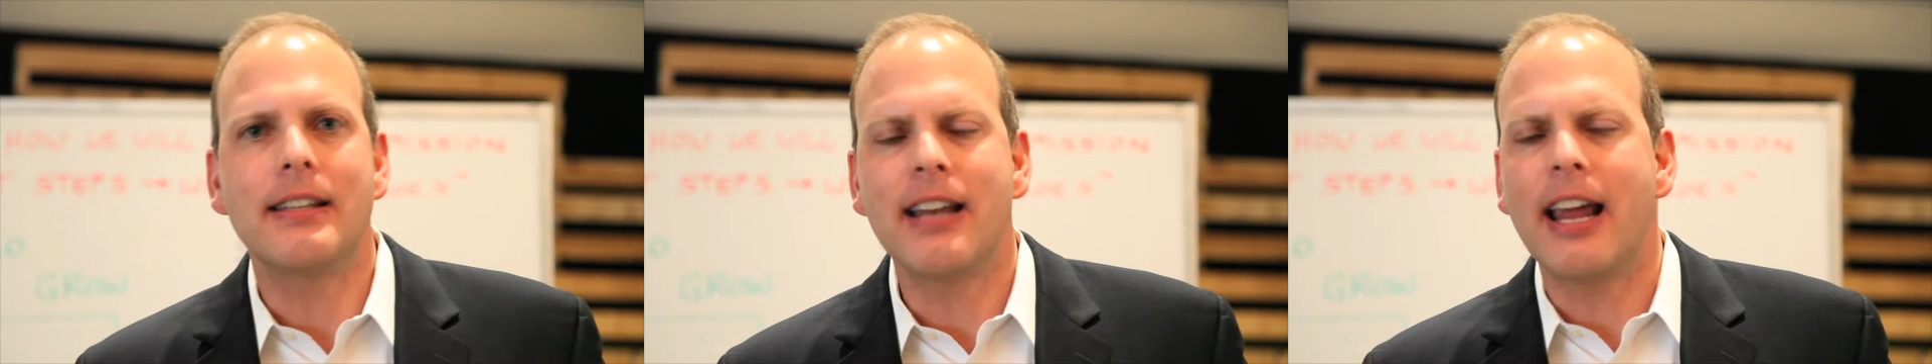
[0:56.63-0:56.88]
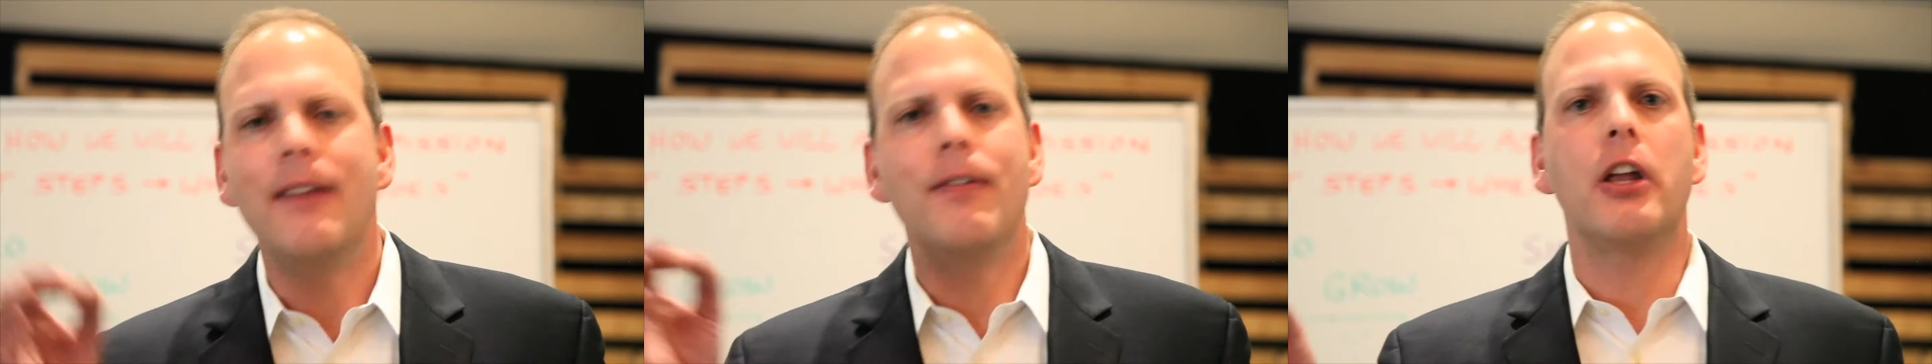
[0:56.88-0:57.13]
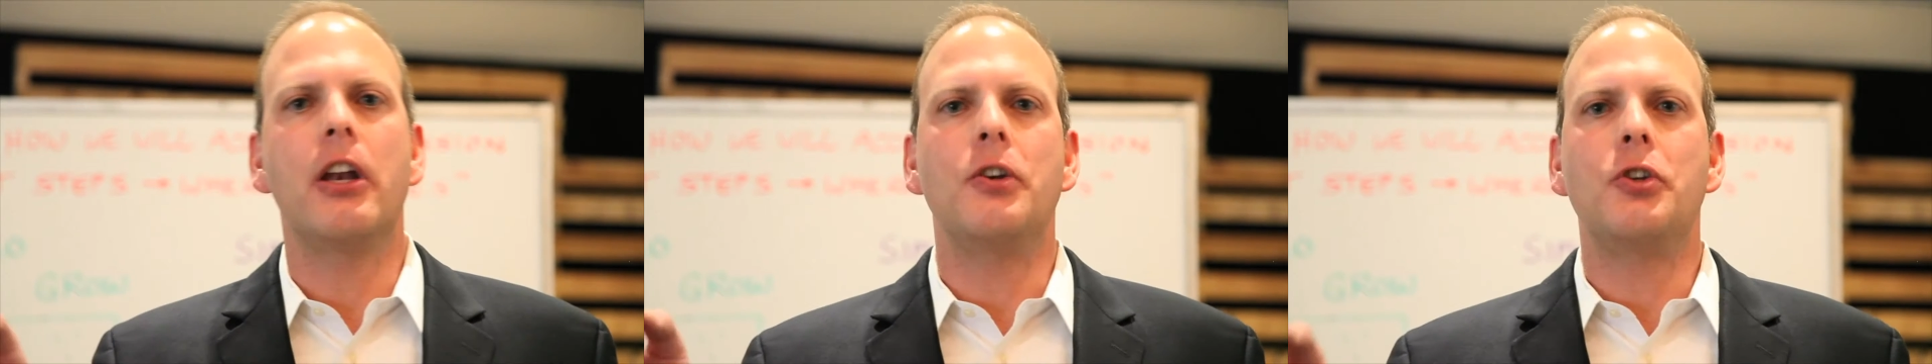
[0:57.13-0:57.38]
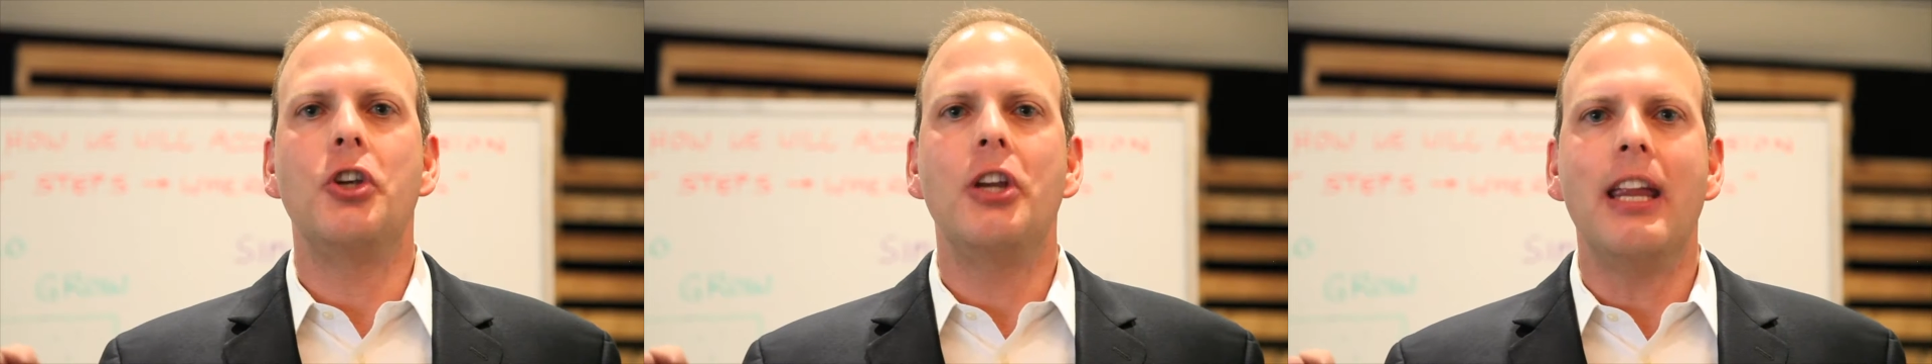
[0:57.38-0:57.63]
It's not even going to
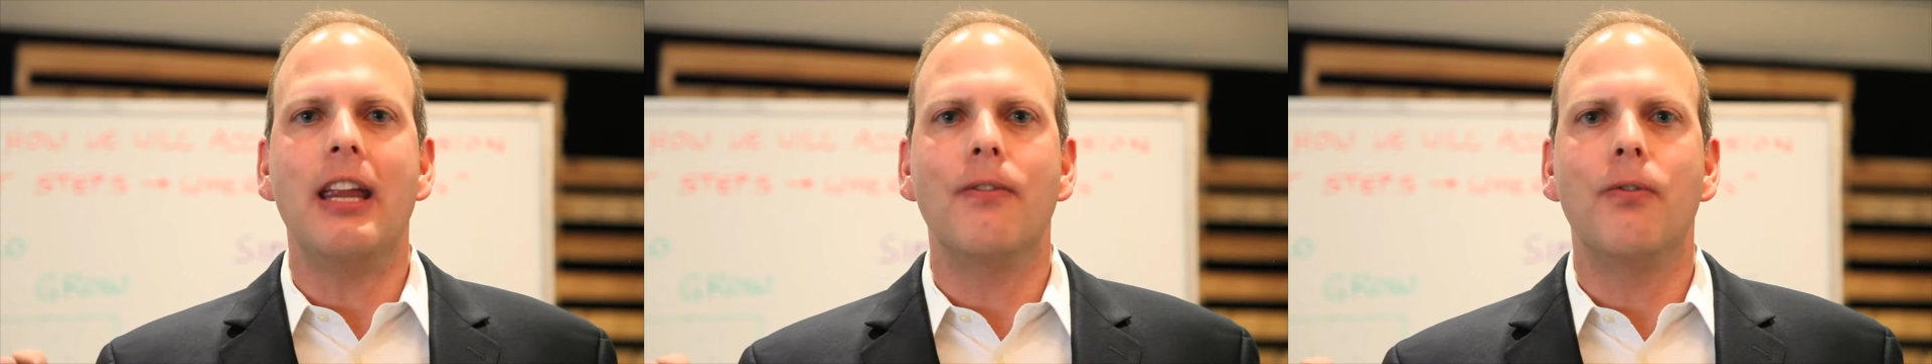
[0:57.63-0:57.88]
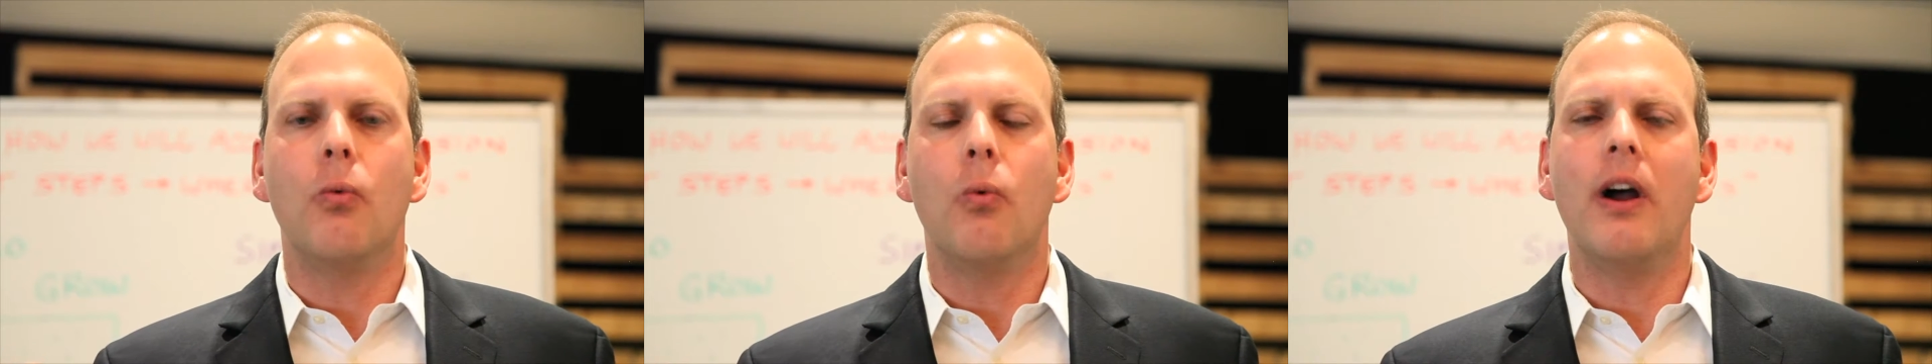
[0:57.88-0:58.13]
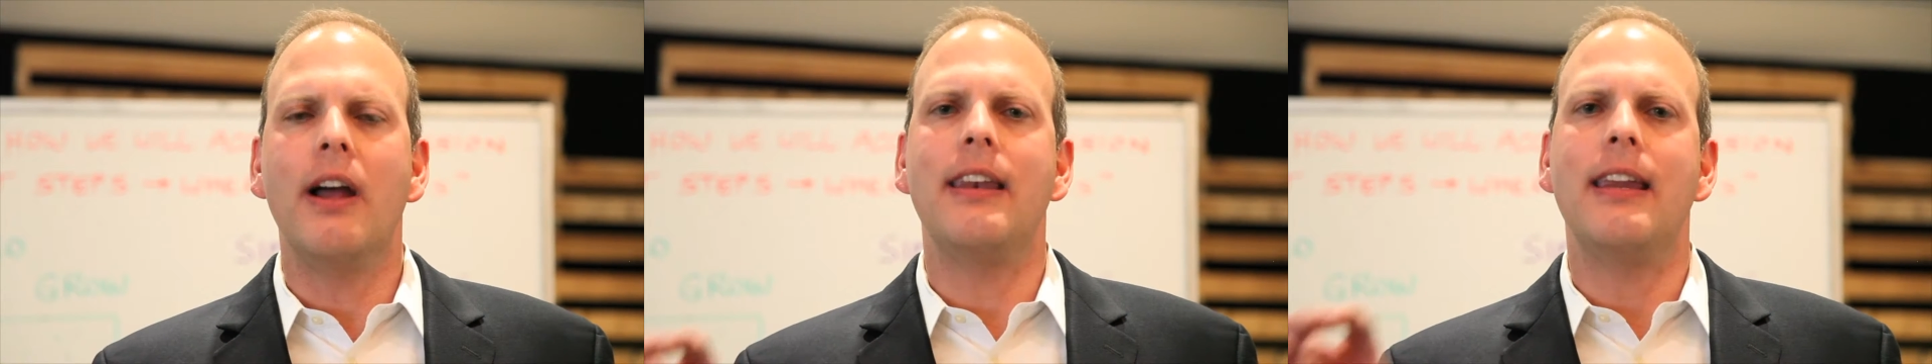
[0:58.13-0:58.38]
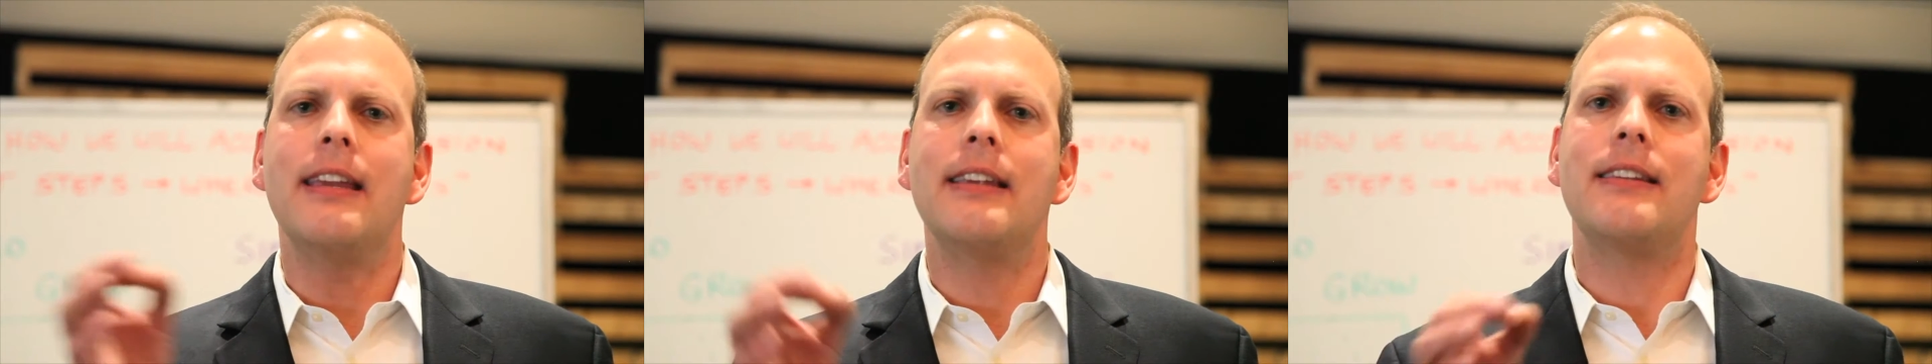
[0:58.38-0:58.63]
achieve
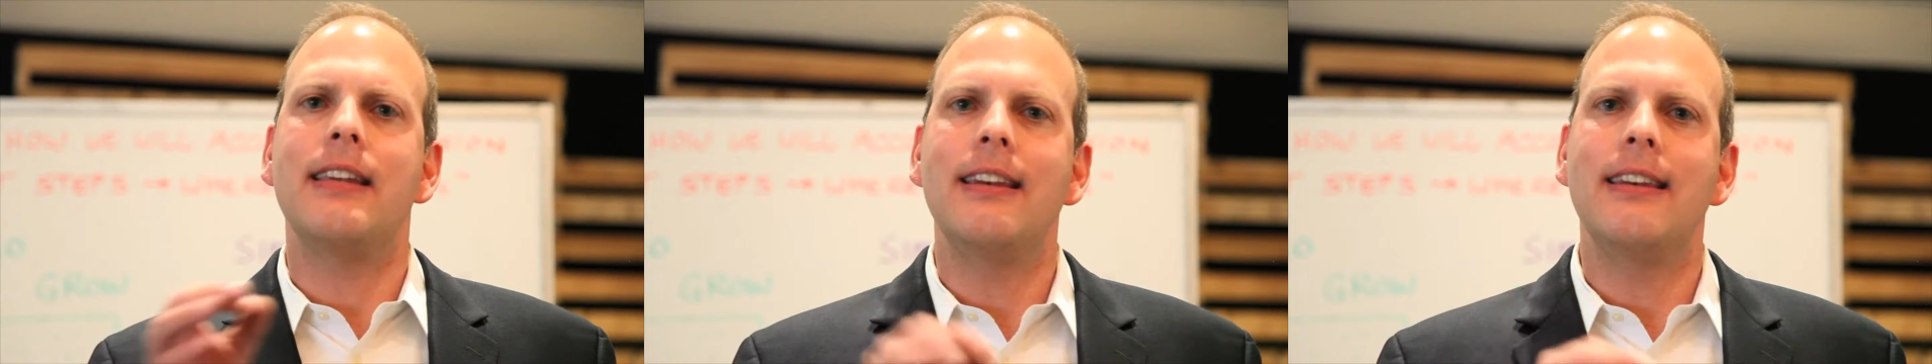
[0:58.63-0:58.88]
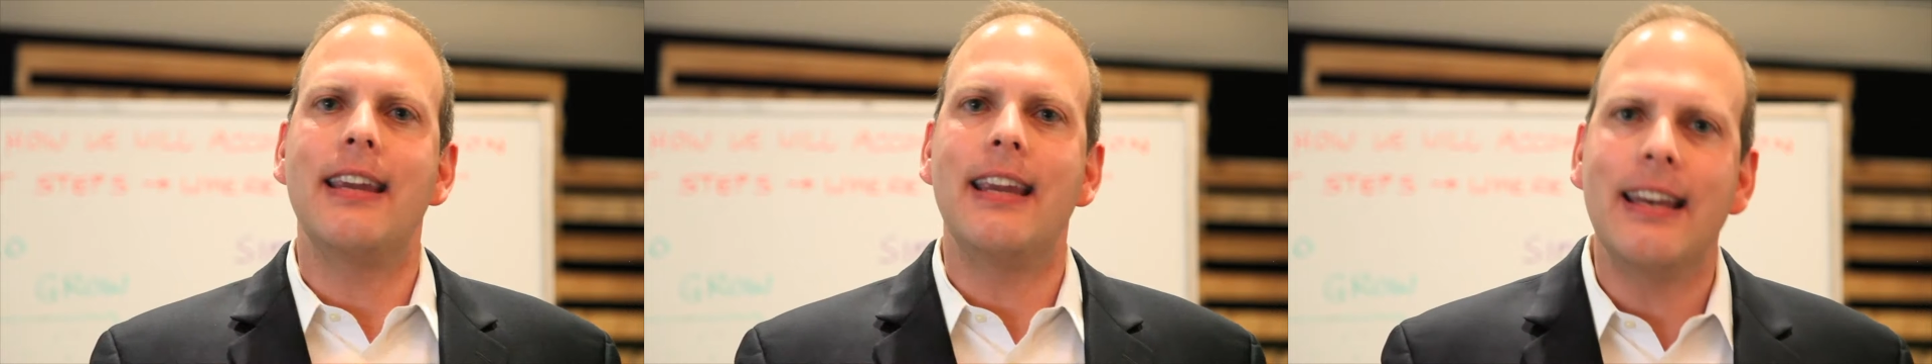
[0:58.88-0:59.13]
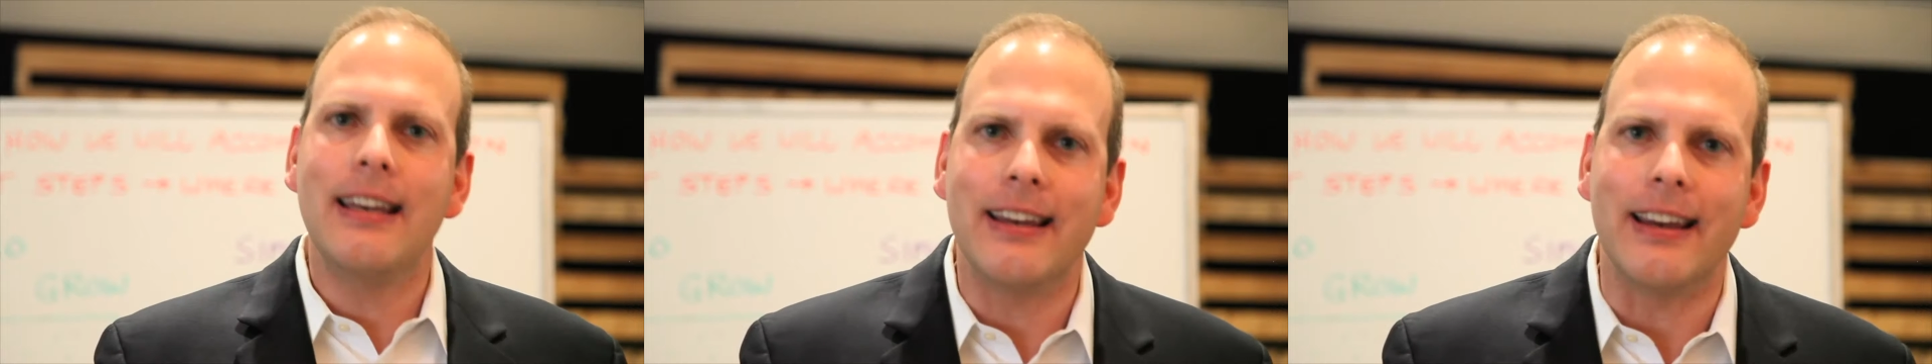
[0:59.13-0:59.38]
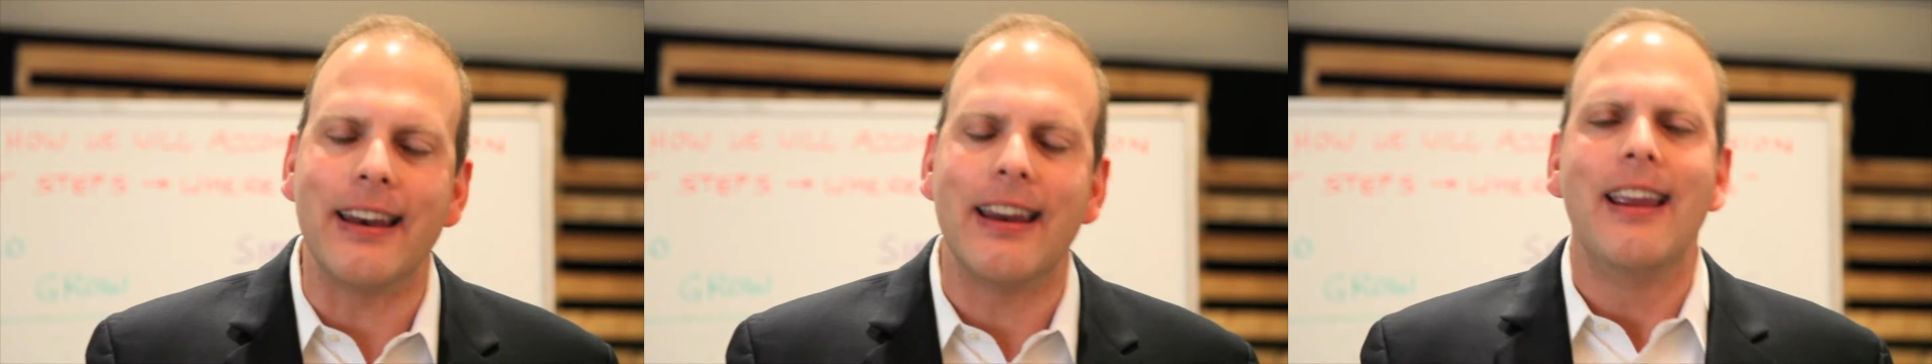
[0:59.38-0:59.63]
what is
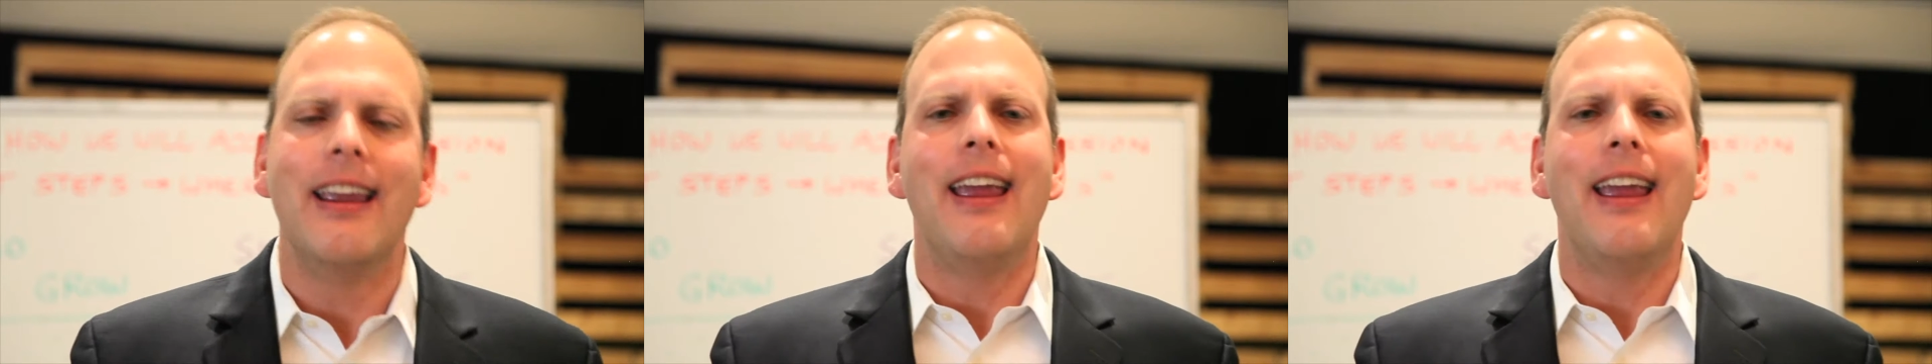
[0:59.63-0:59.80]
intended.